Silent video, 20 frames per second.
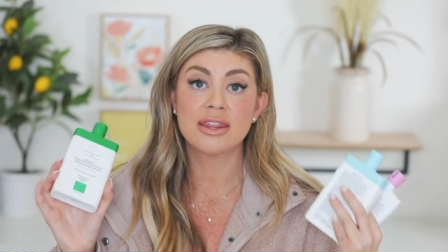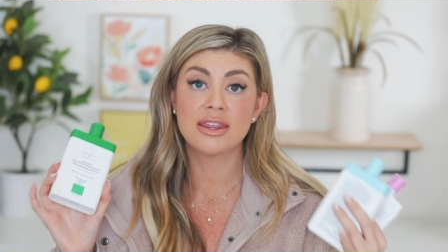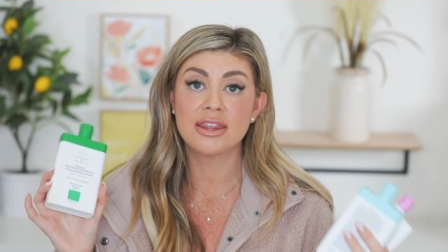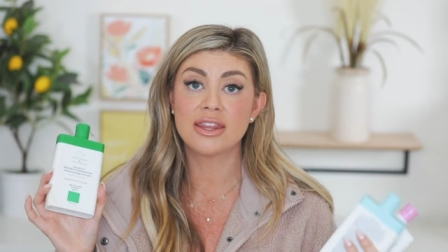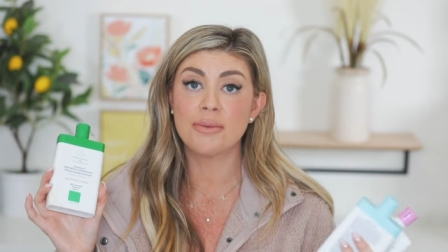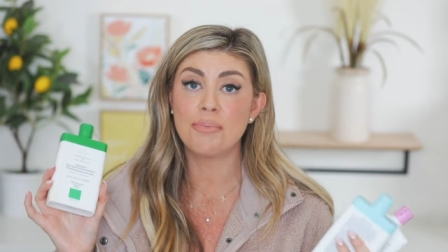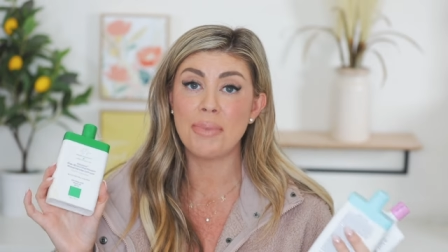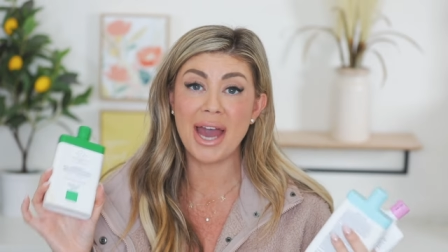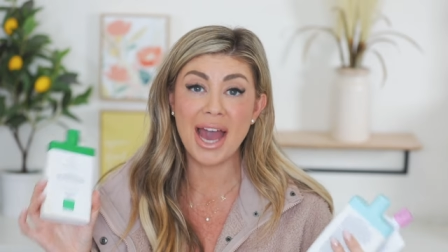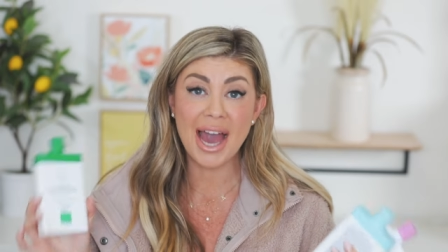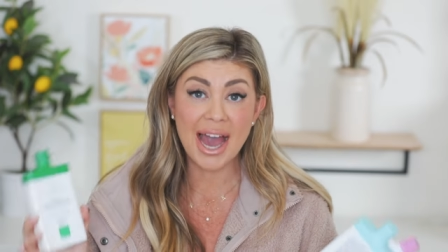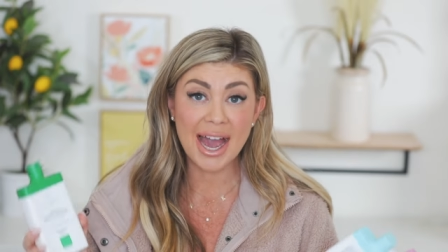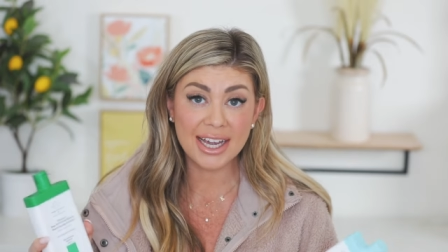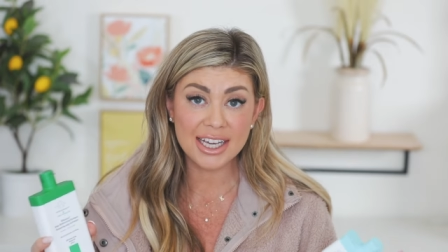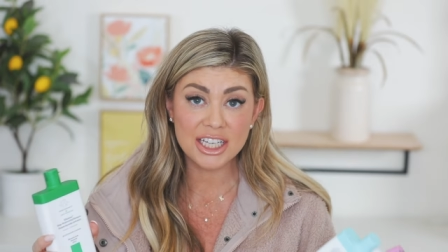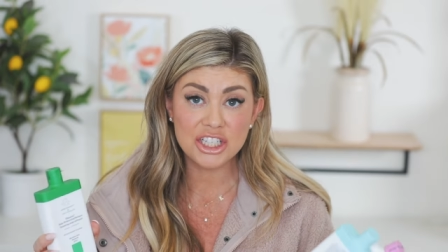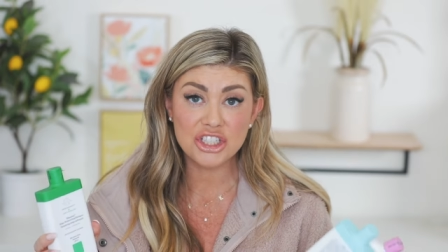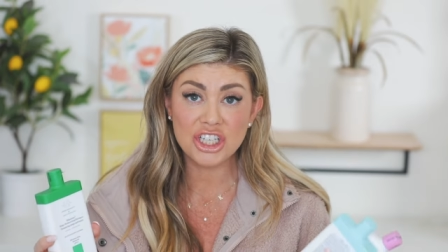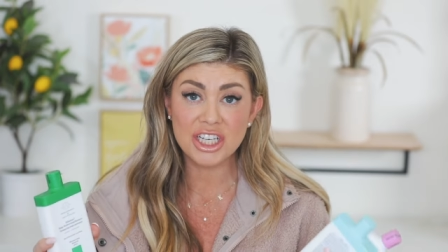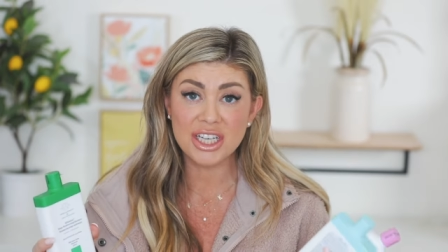The
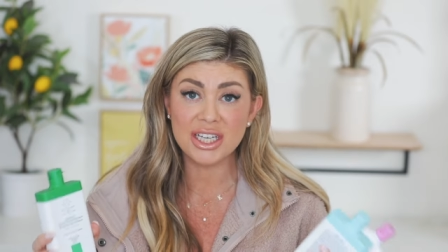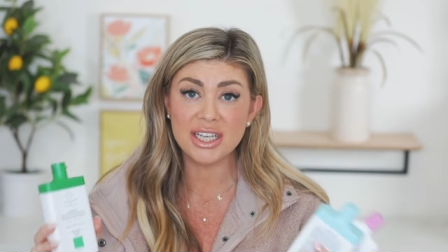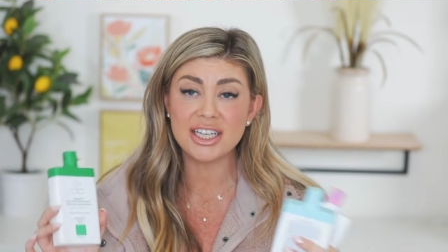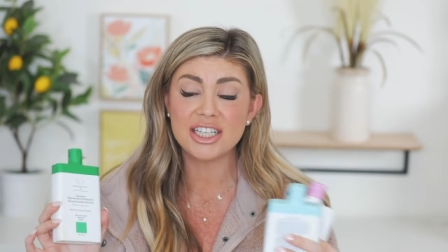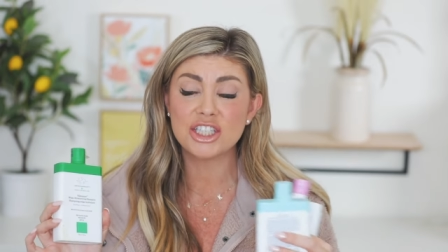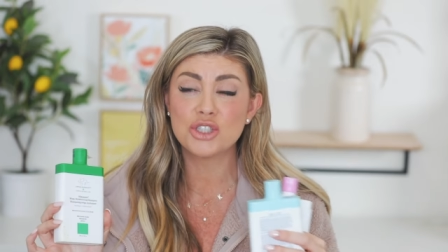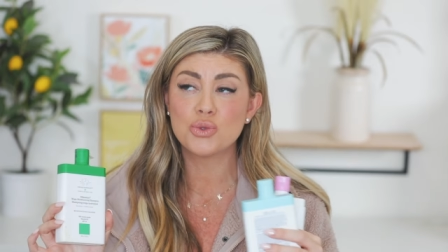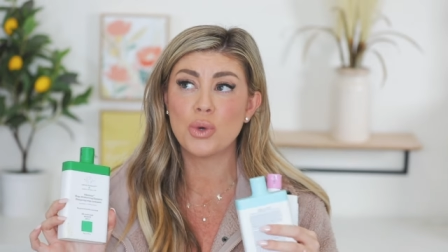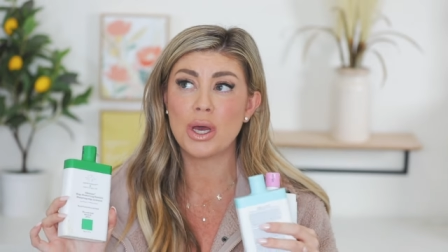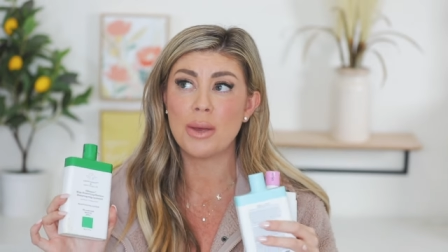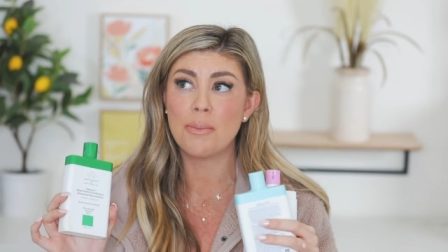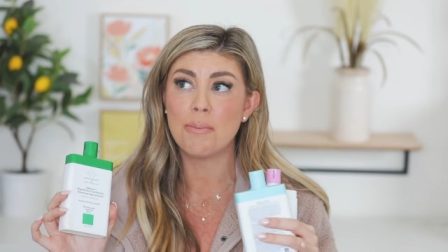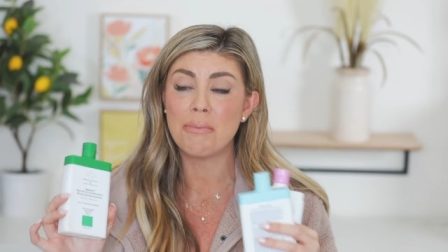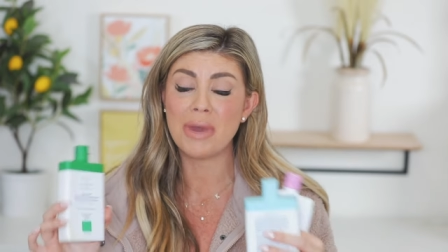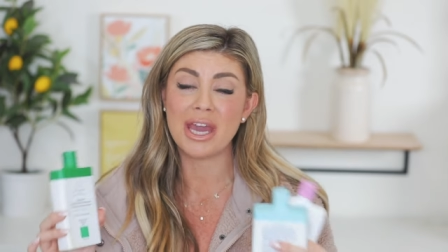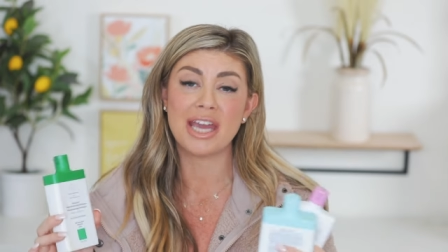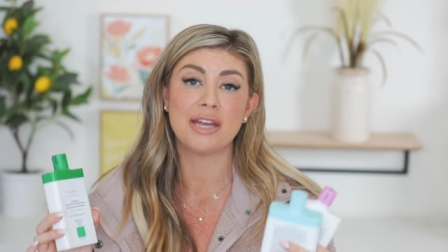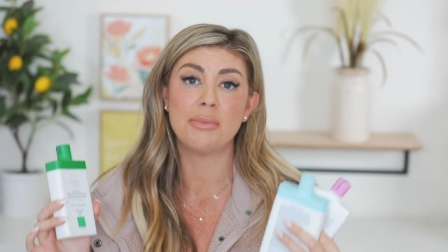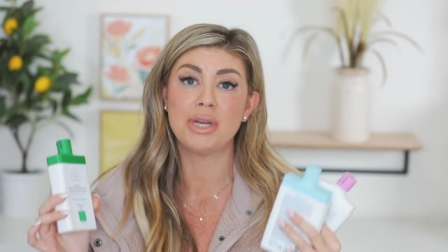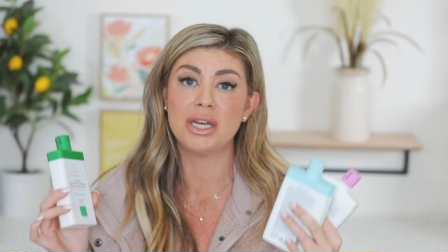packaging is what
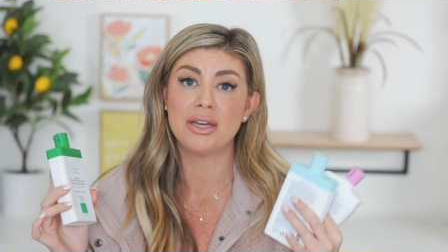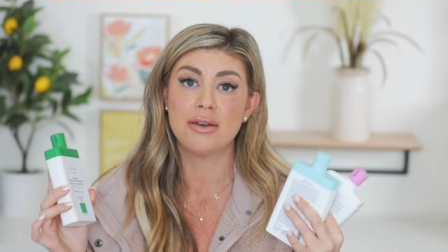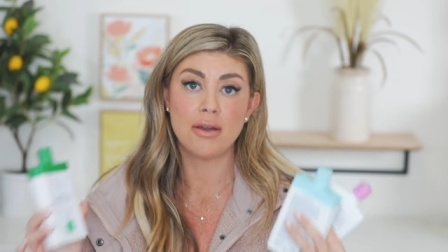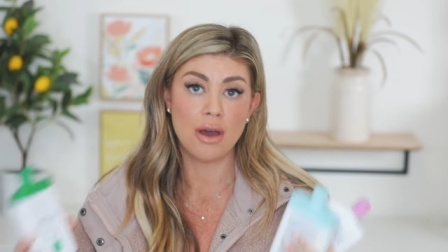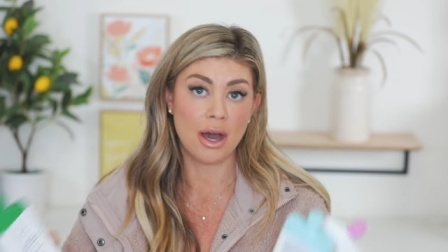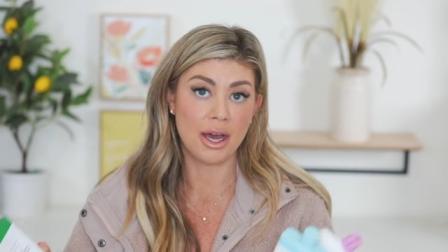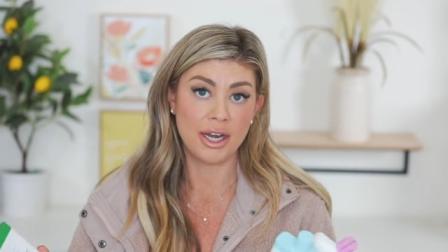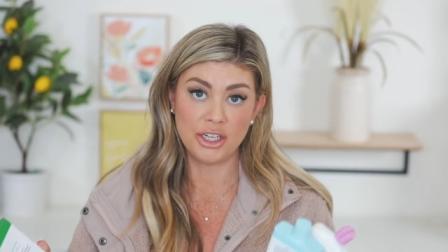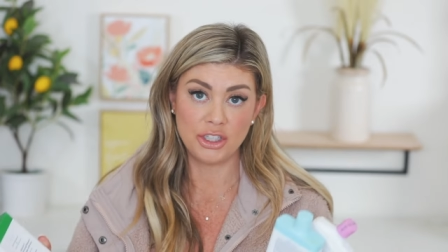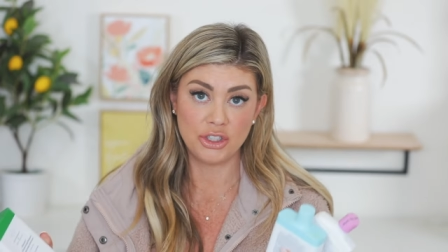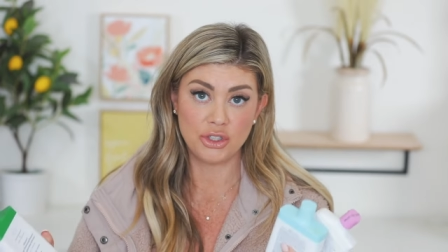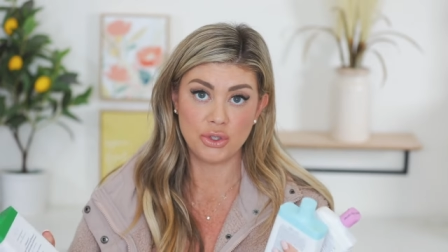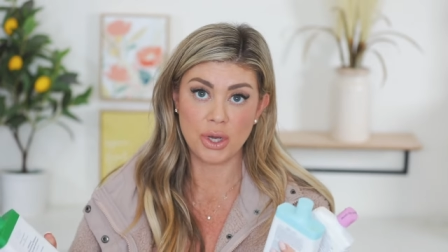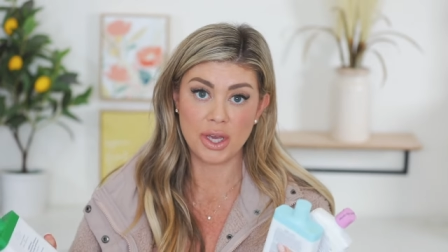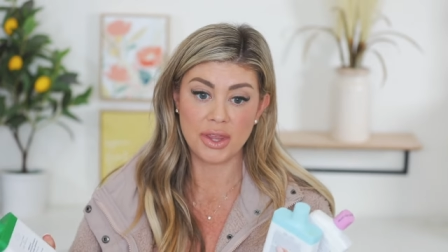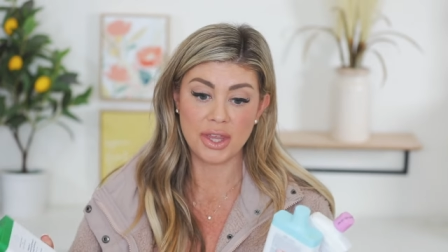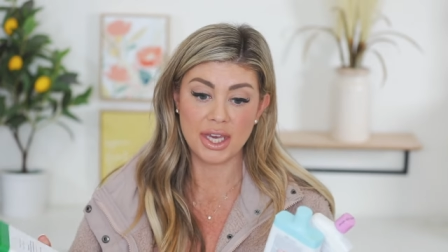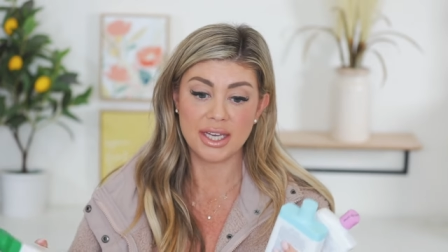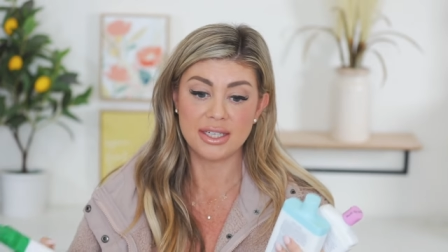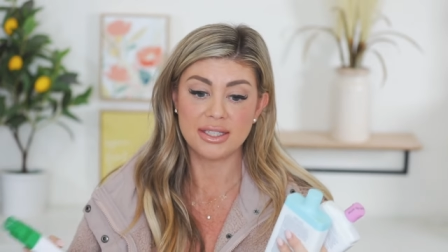made me not
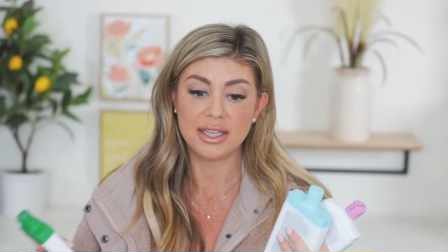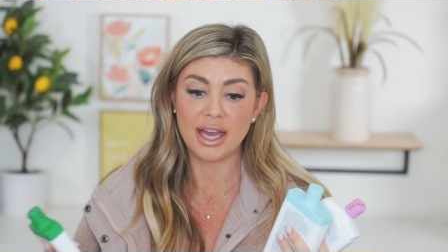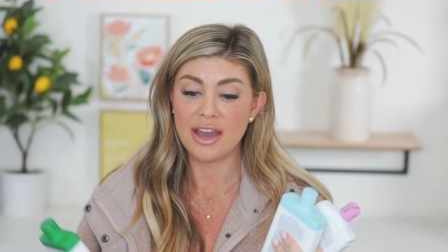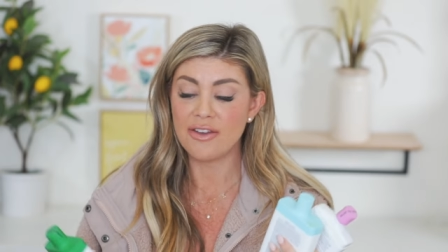enjoy these.